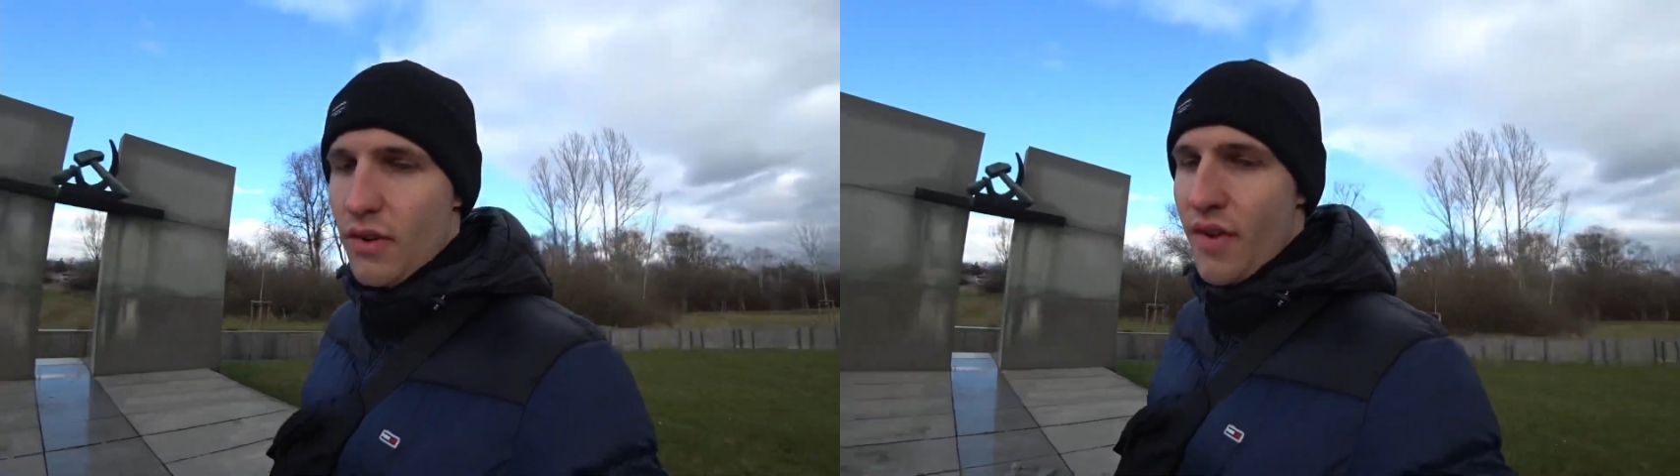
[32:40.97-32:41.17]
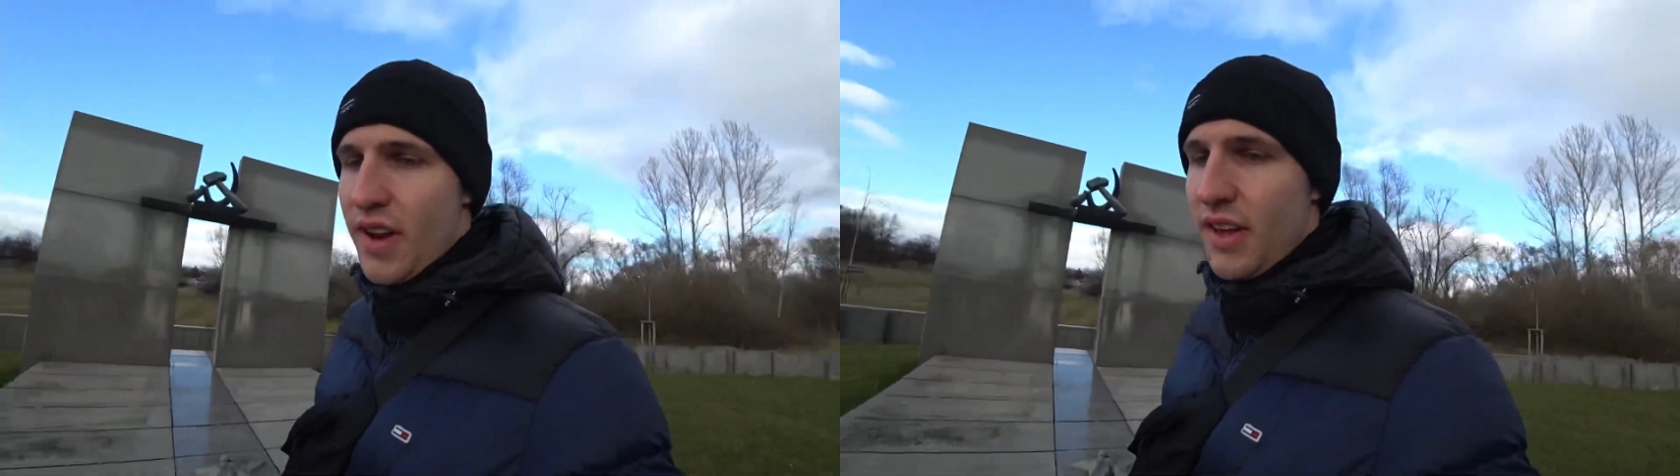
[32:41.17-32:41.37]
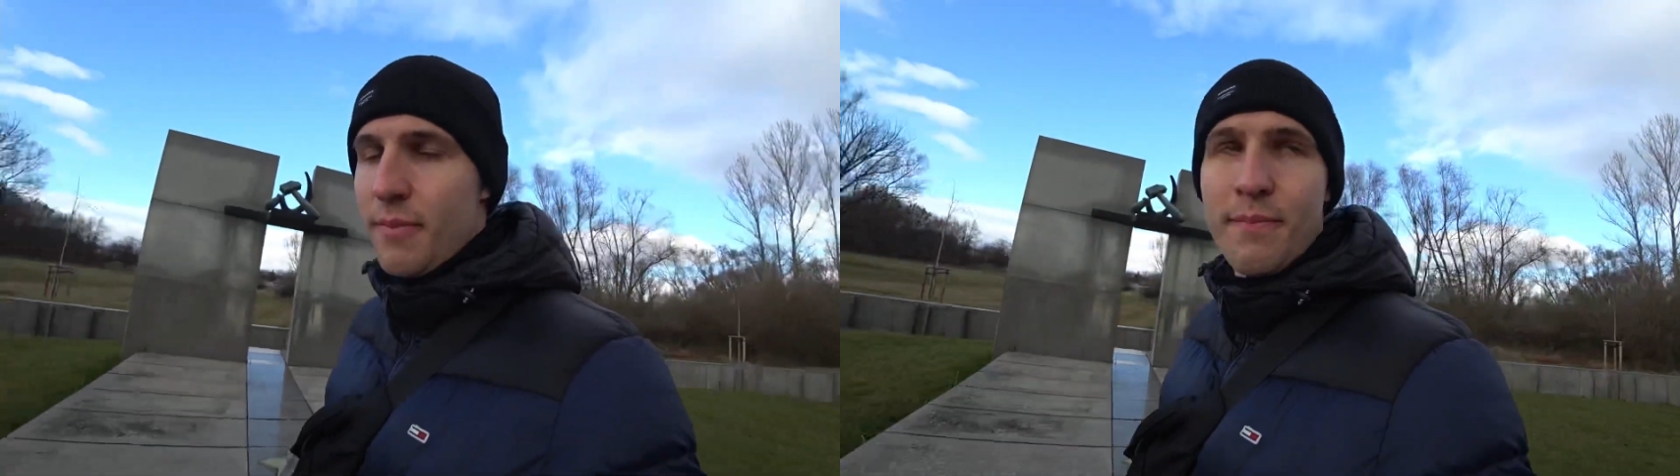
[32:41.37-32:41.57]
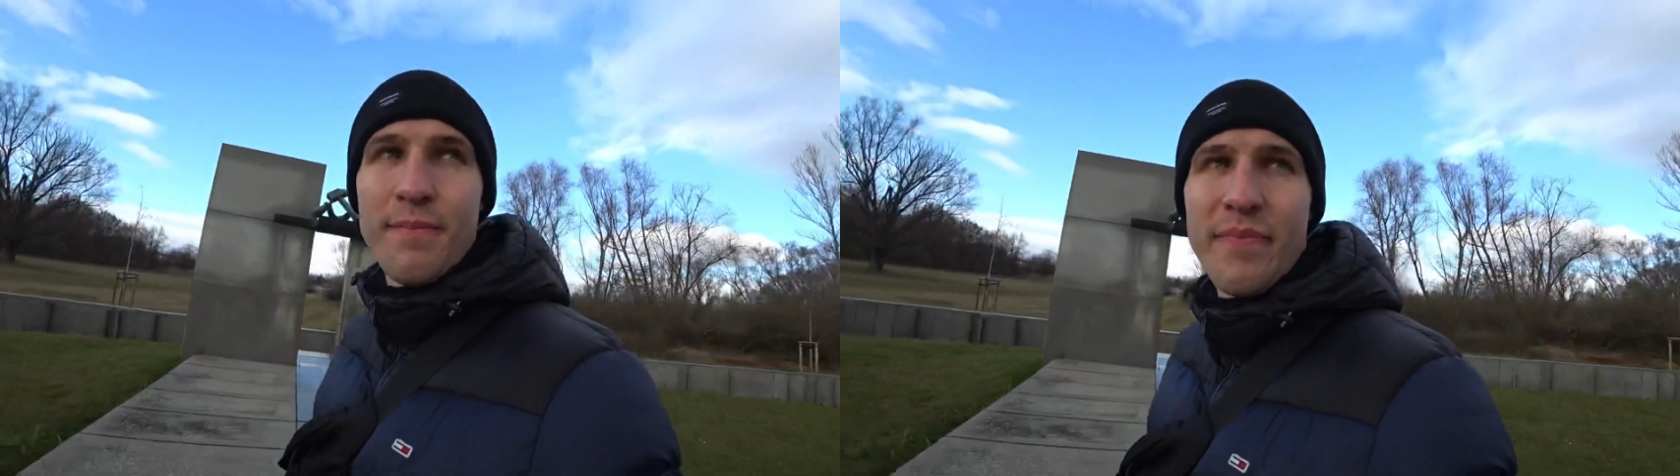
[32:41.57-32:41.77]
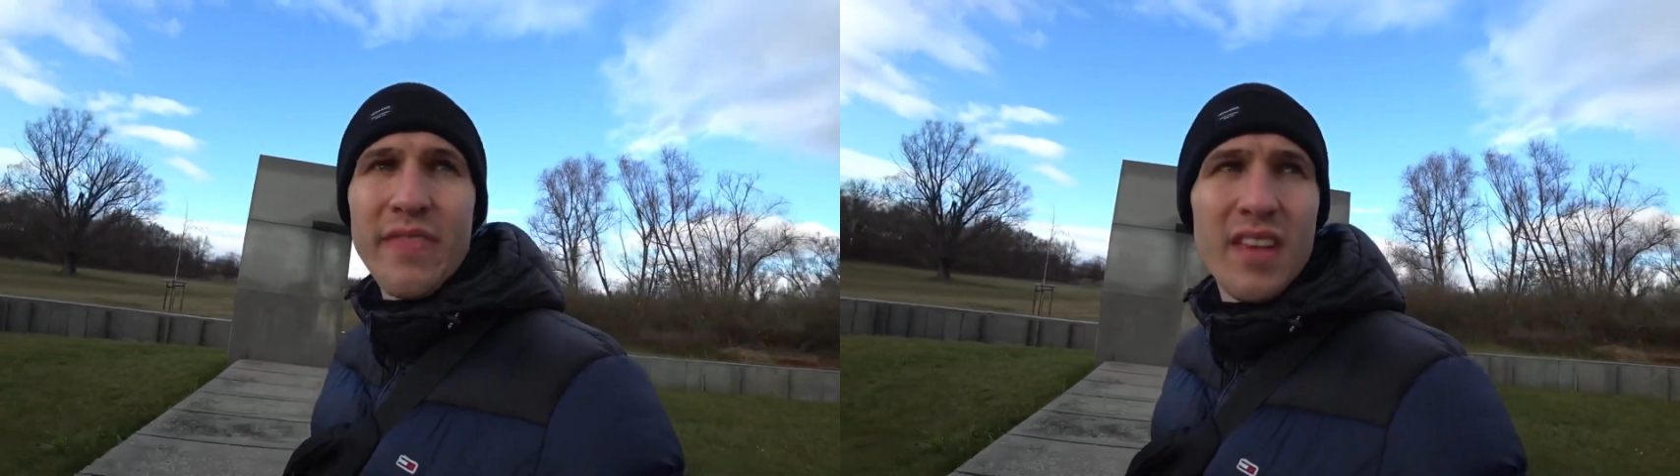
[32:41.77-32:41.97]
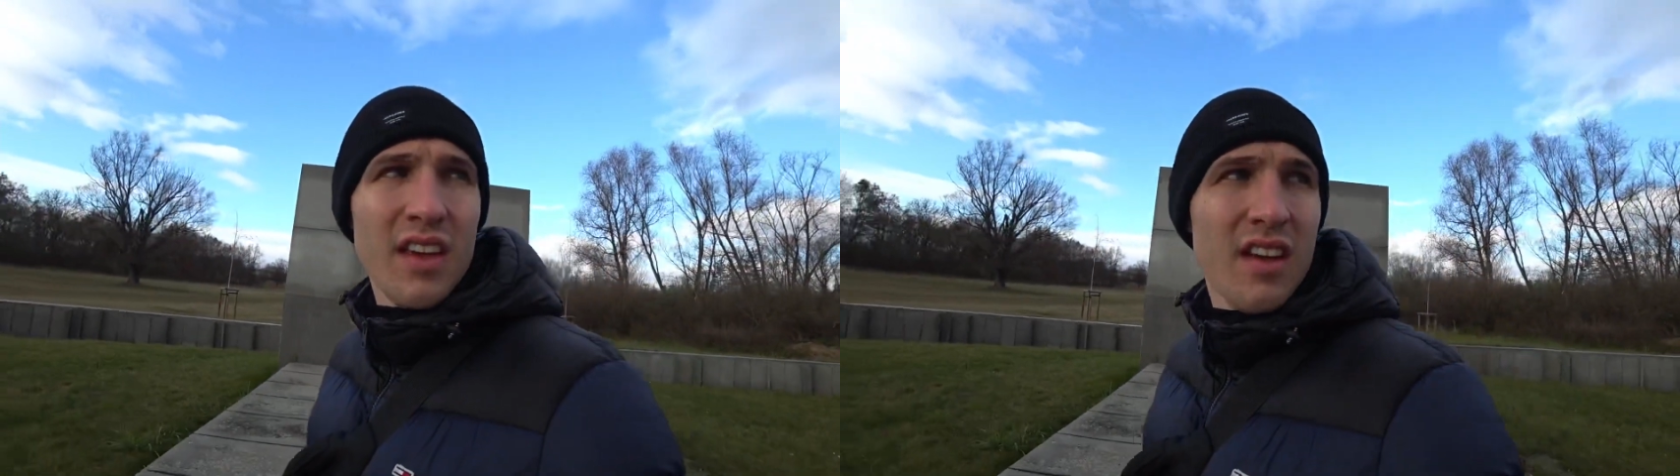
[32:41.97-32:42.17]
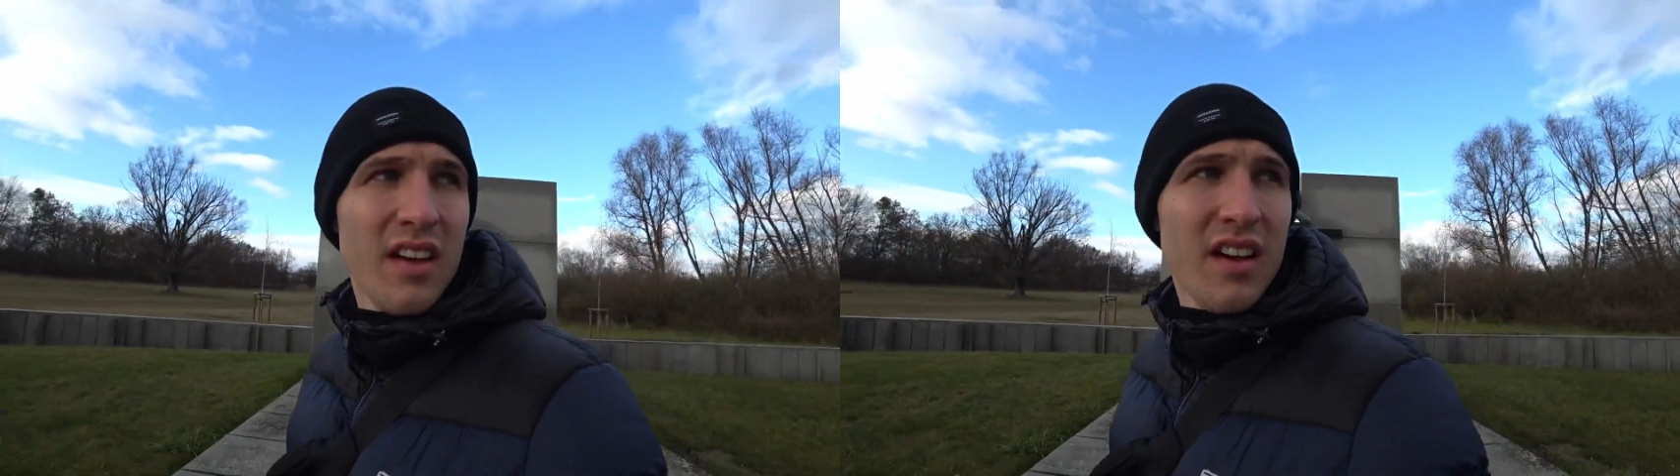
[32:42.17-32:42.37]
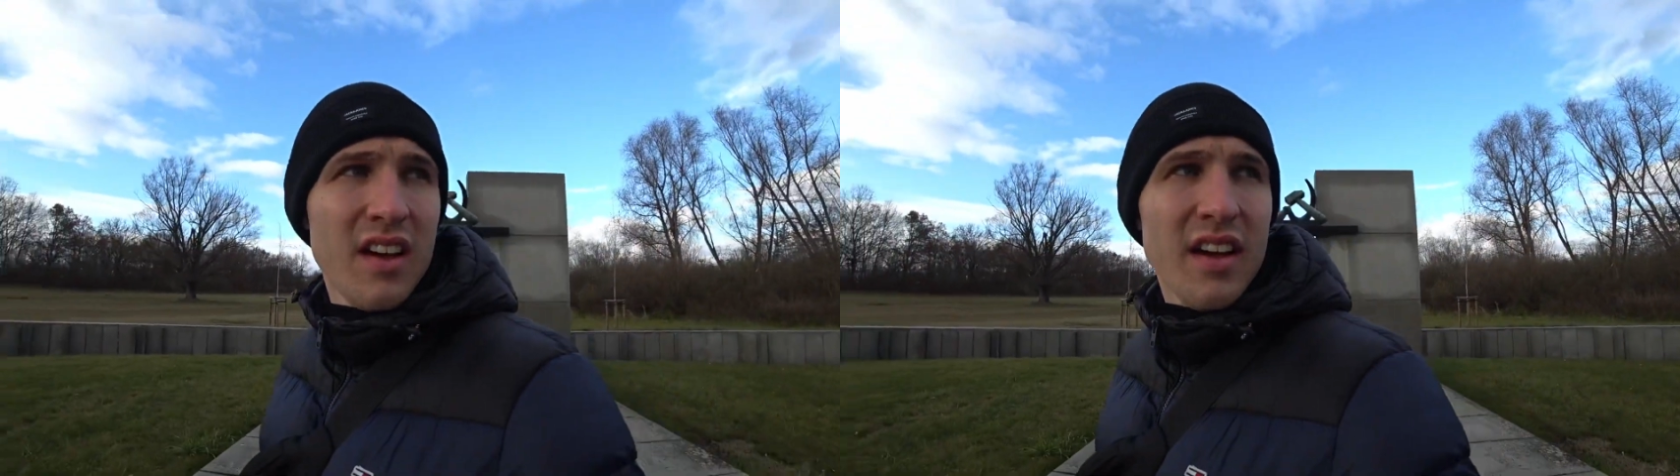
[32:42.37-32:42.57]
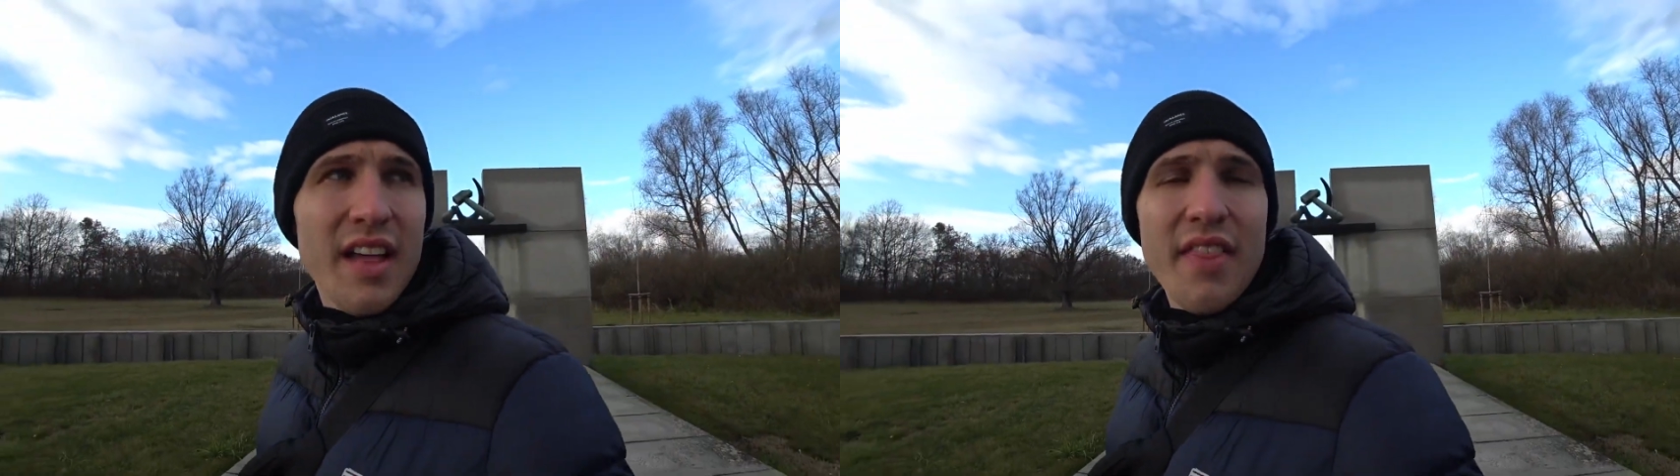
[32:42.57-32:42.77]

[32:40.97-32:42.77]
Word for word: already, and